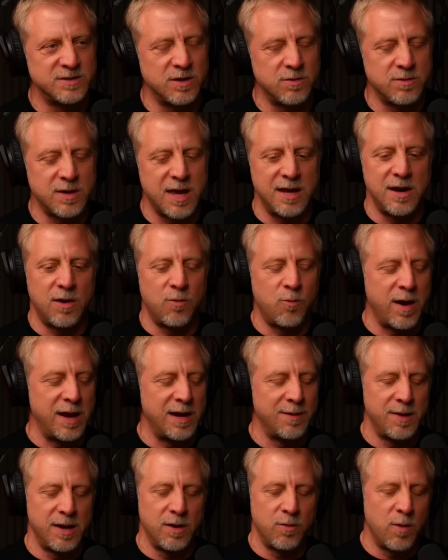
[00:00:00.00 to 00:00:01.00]
Okay, now wait
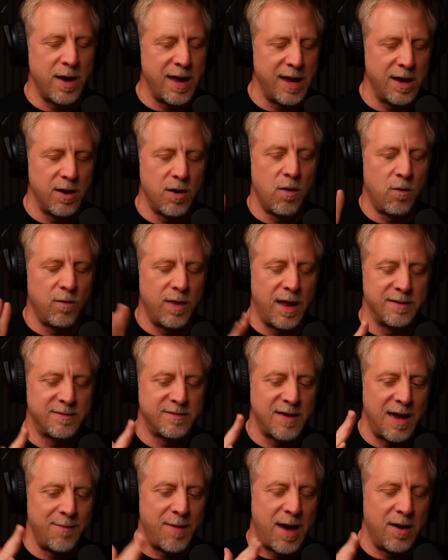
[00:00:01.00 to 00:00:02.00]
a minute. Wait, hold on.
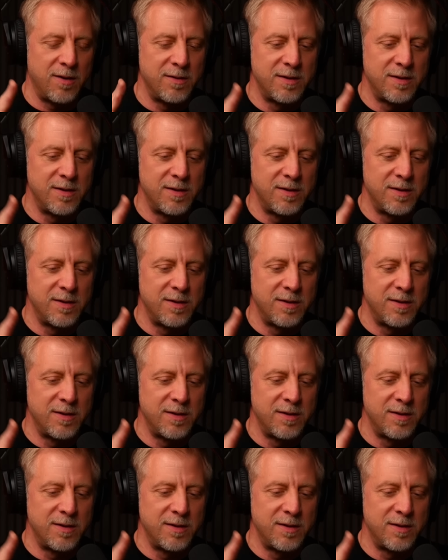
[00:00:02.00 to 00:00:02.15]
Time out.